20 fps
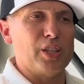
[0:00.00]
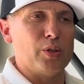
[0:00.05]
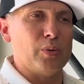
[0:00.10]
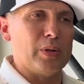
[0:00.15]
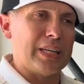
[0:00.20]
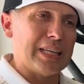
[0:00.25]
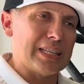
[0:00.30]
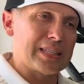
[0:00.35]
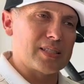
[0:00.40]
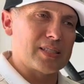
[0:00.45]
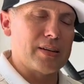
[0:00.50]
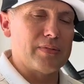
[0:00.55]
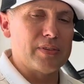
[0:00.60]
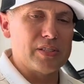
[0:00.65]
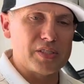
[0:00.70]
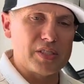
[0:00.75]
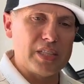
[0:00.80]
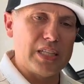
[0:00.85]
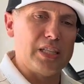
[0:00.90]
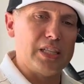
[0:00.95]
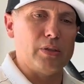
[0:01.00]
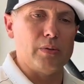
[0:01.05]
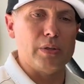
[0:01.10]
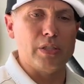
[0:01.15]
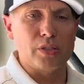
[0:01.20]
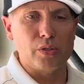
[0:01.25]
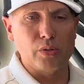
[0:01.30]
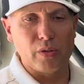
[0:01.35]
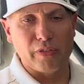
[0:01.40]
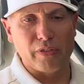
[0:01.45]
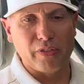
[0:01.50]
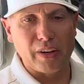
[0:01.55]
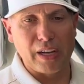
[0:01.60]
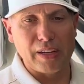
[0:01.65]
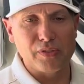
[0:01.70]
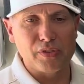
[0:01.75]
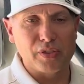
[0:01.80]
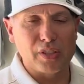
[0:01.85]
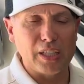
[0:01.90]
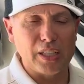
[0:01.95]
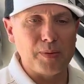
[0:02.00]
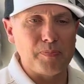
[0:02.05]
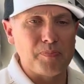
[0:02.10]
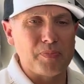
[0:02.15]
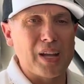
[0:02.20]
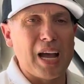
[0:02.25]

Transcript: do we get 7-seat? Do we just do the 5-seat?